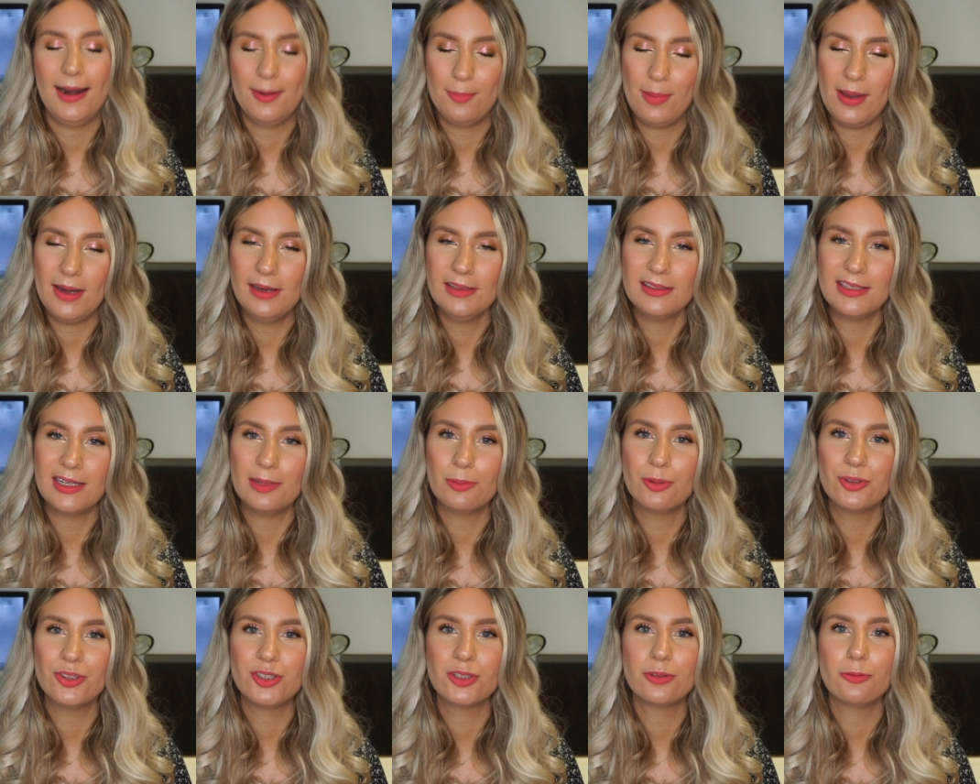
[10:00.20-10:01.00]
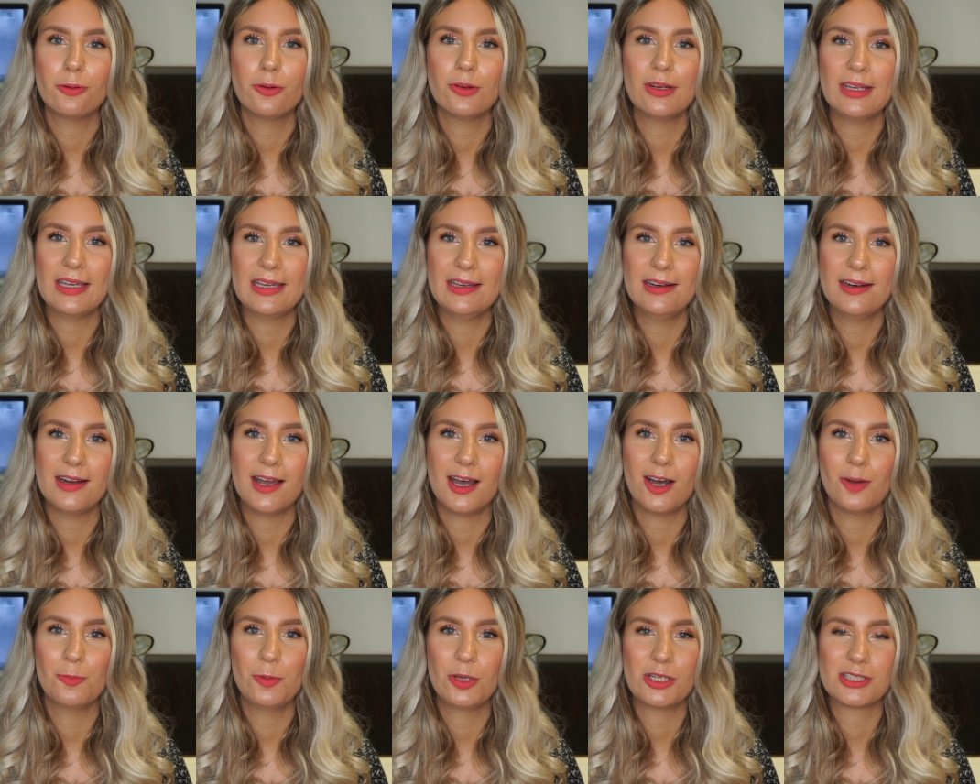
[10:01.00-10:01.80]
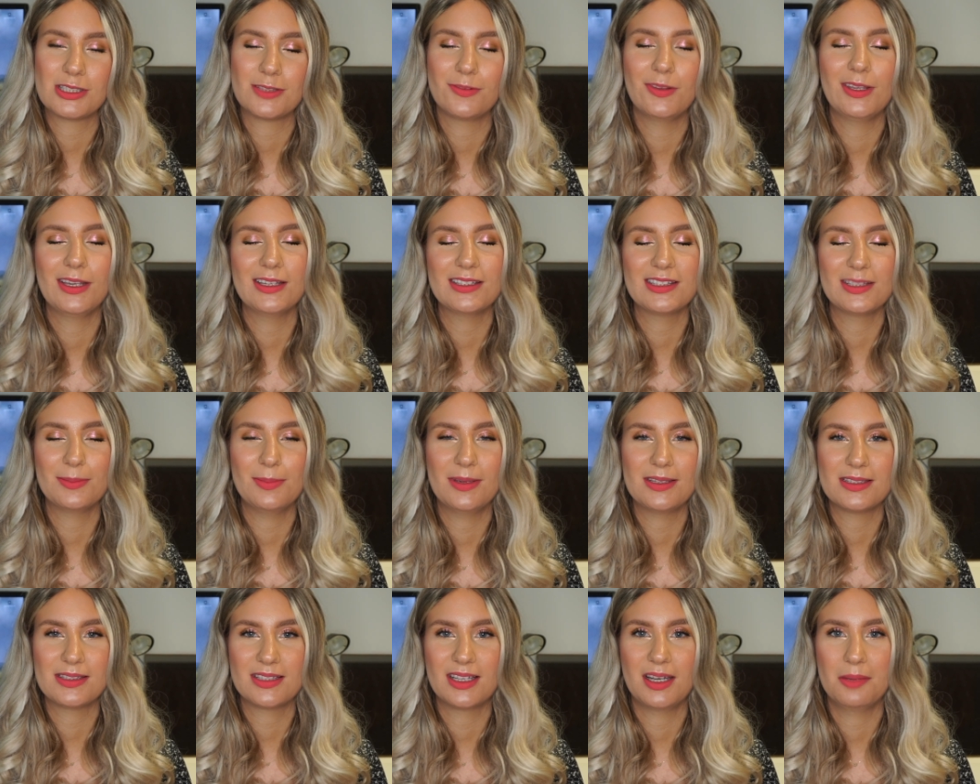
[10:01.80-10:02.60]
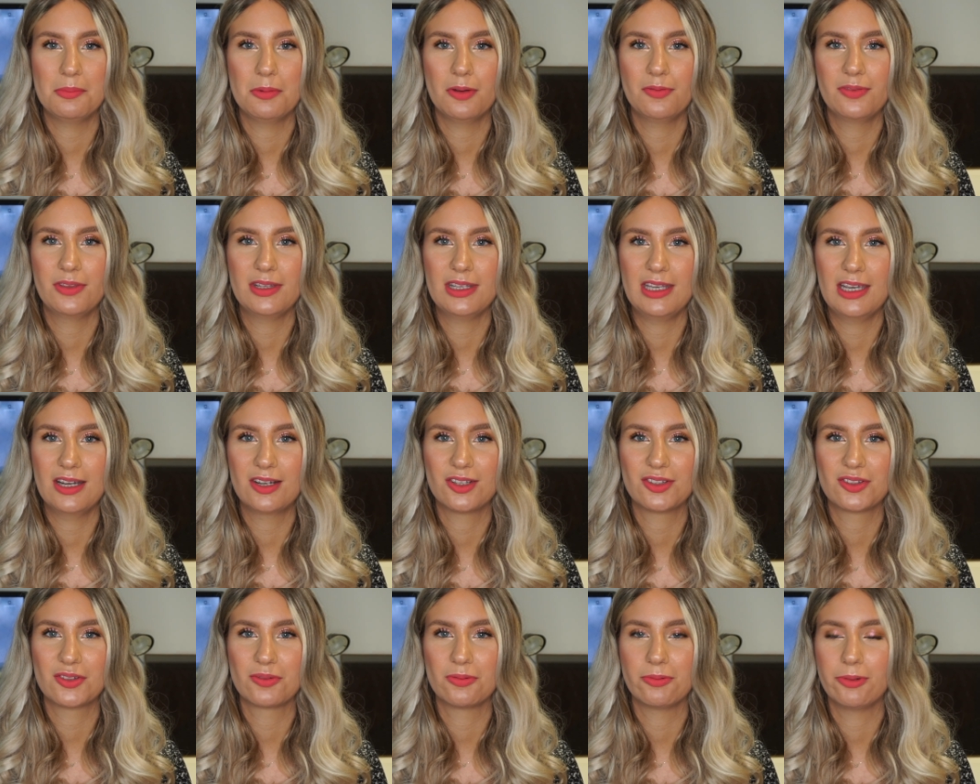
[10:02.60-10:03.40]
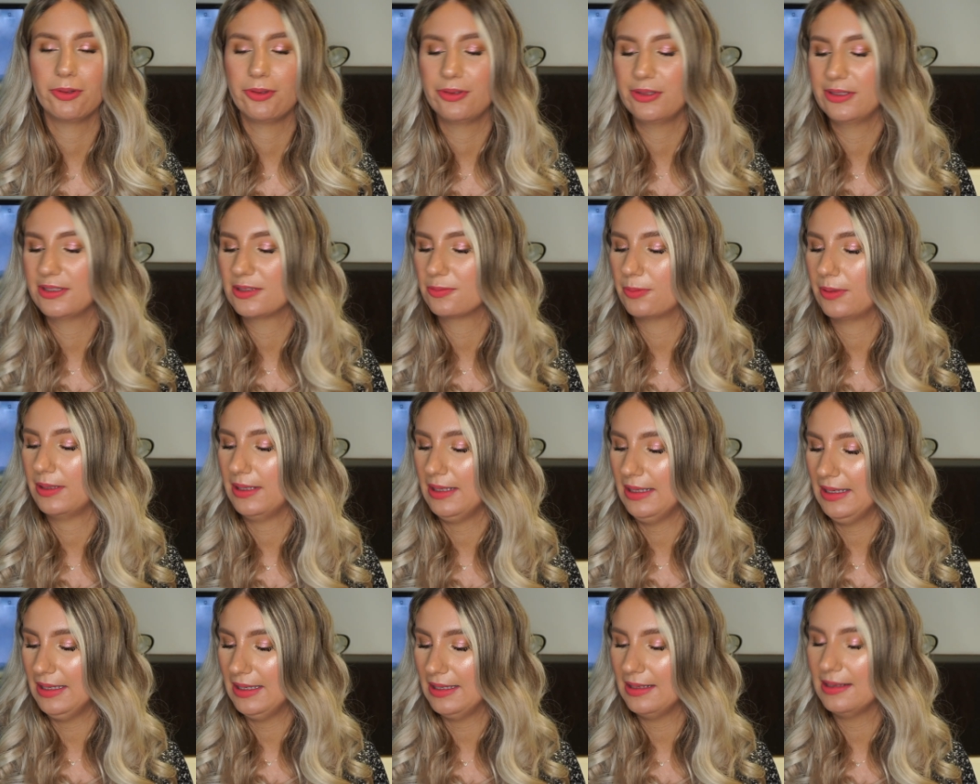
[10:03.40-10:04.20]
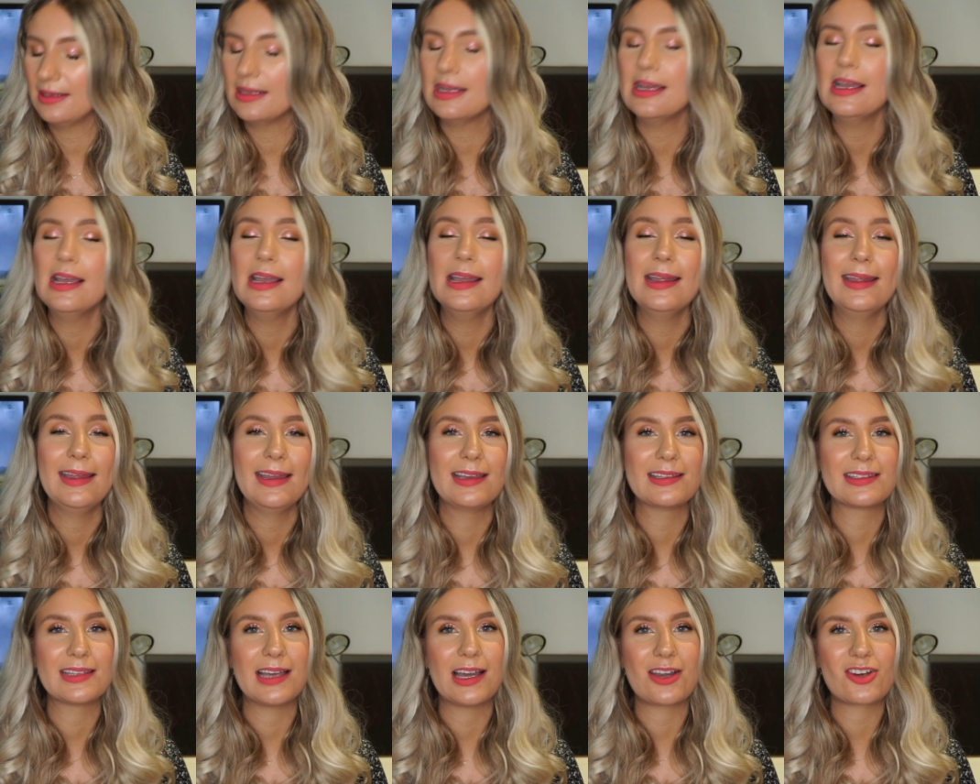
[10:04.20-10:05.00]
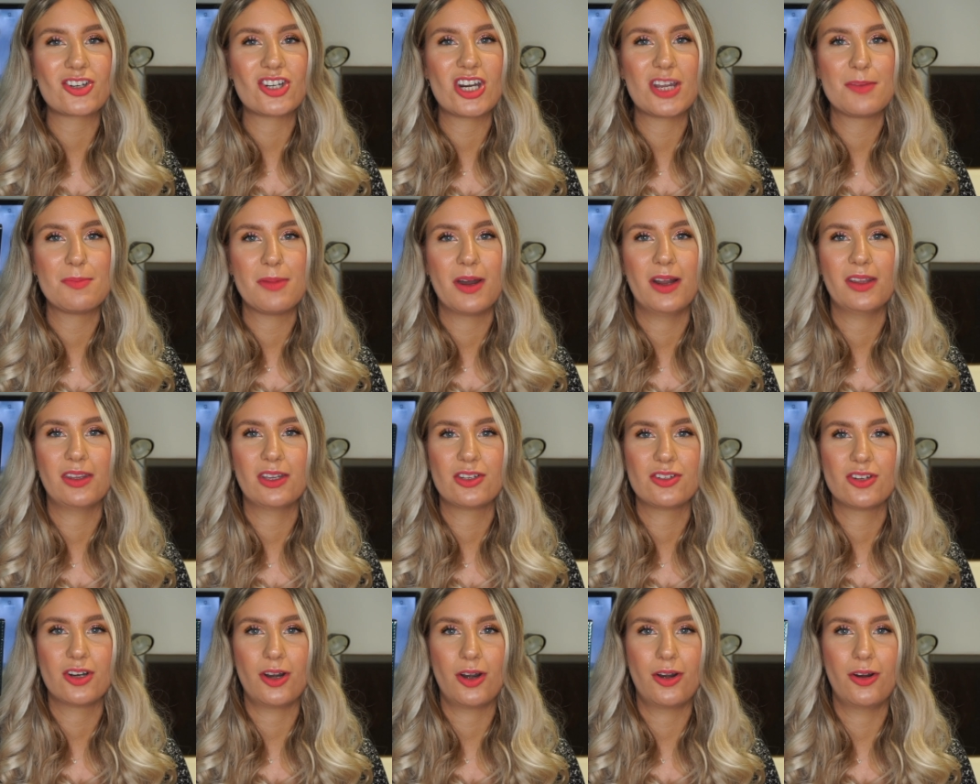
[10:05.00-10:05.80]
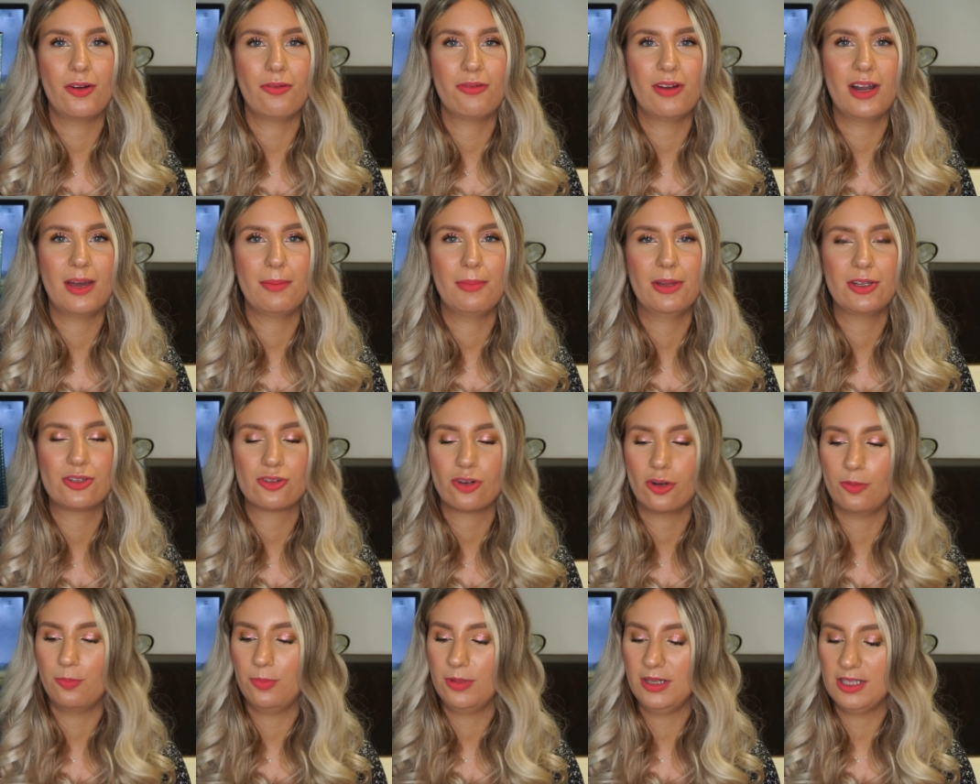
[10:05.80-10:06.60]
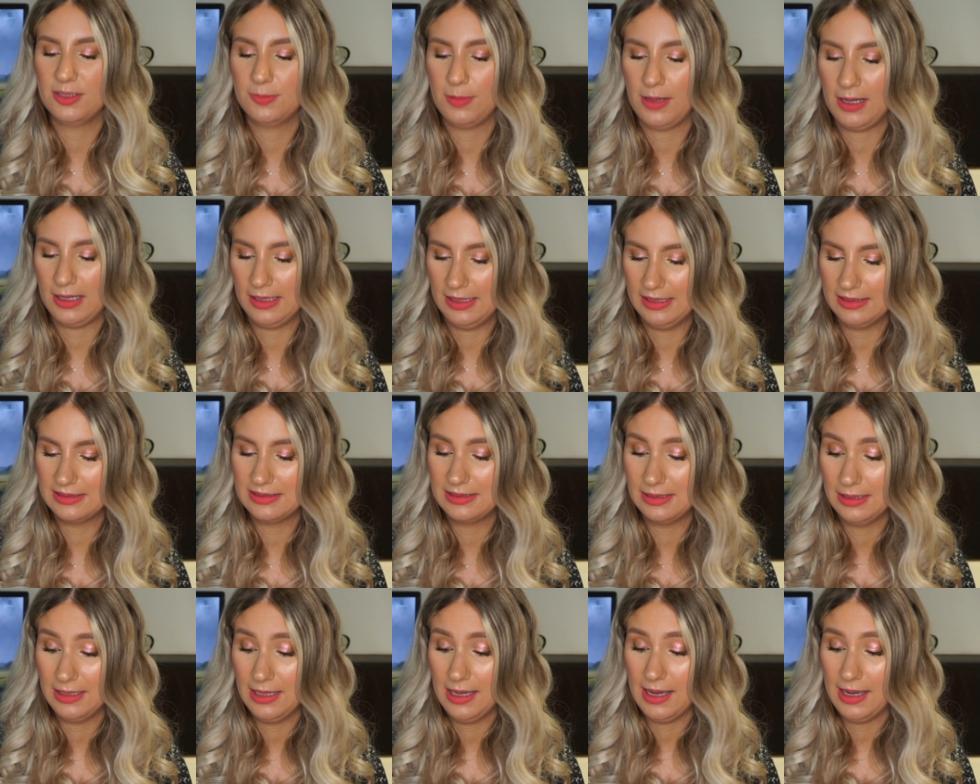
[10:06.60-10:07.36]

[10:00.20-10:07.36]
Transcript: a palette that I want to roll in now, because I think it's the best time of the year to roll this one in, is actually Marata Chernona Metropolis palette.